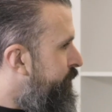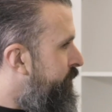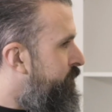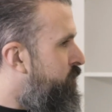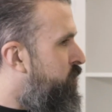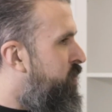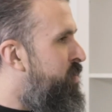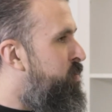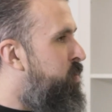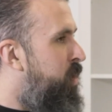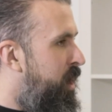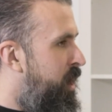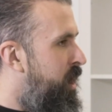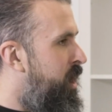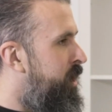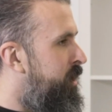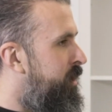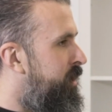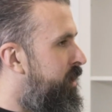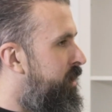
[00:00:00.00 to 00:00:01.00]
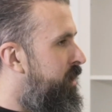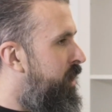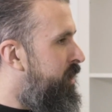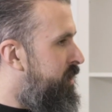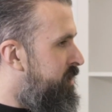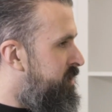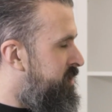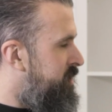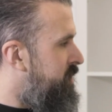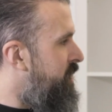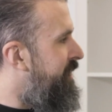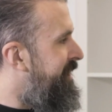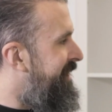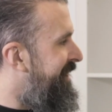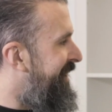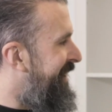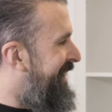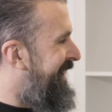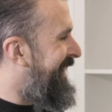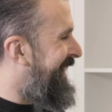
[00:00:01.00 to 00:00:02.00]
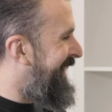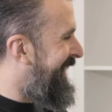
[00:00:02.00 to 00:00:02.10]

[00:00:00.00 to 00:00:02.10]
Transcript: We weren't at the start